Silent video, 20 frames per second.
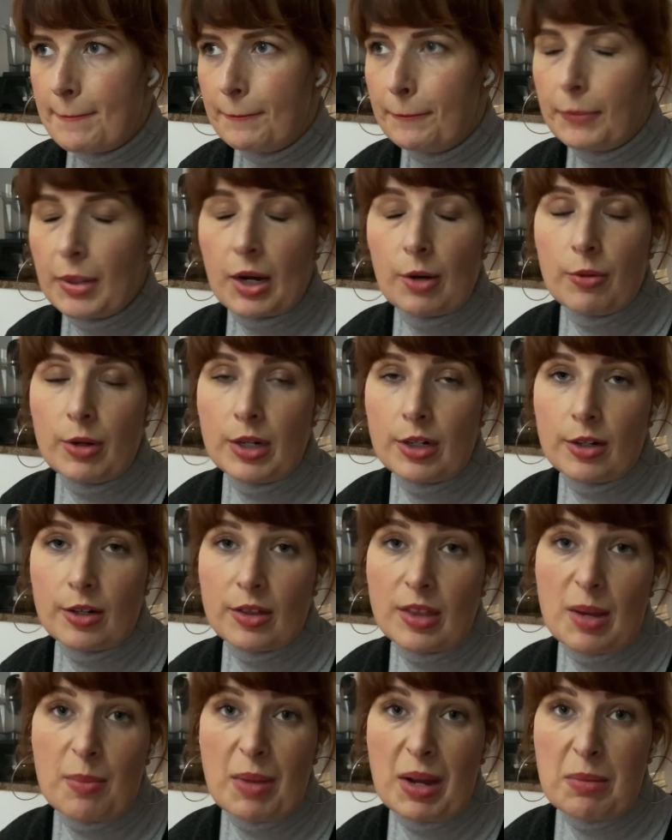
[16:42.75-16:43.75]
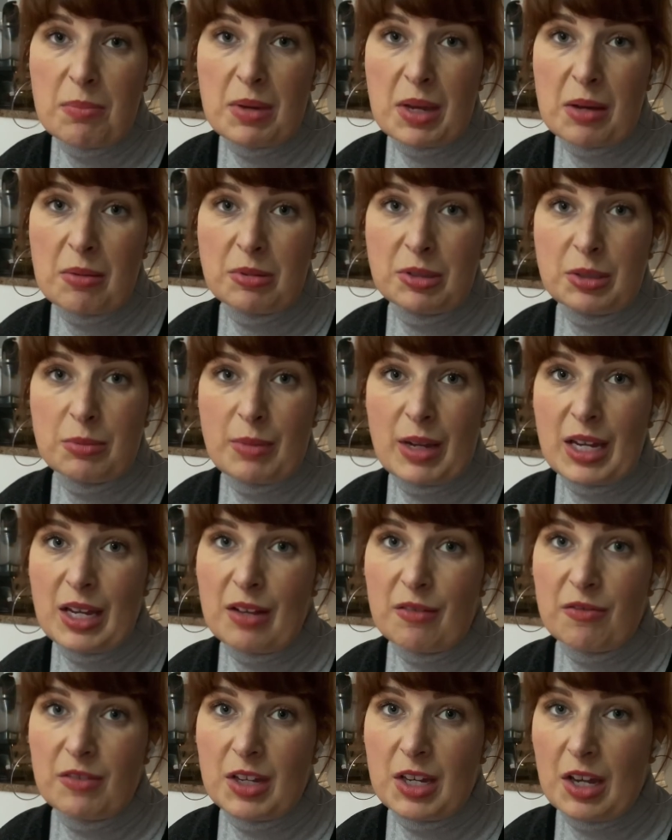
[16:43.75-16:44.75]
But I wonder, they might be able to make it
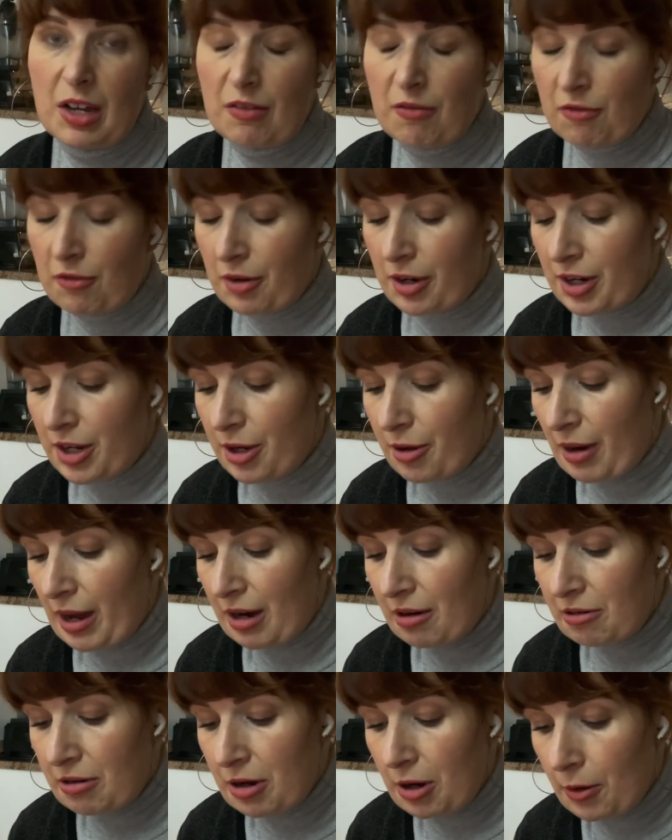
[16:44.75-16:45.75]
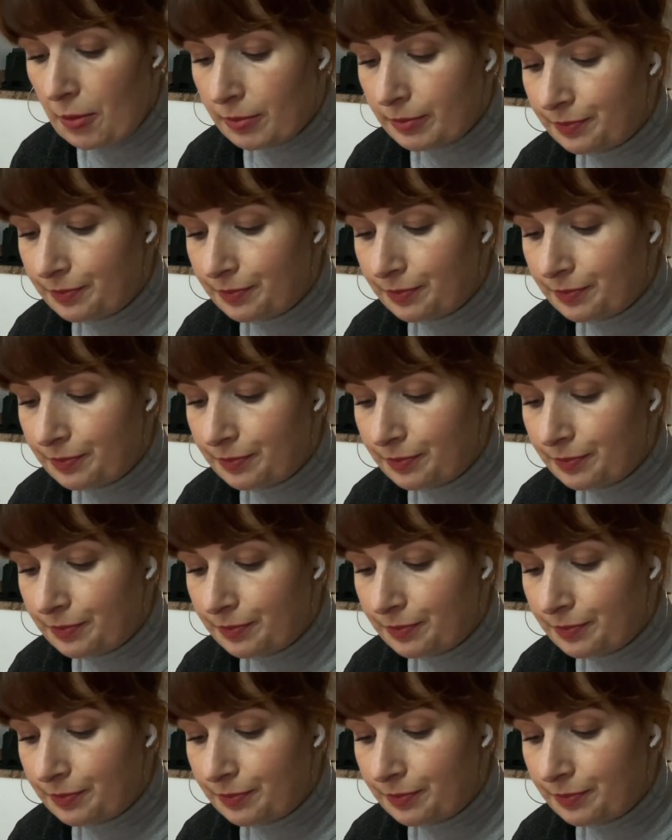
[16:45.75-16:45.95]
vegan for you. I don't know.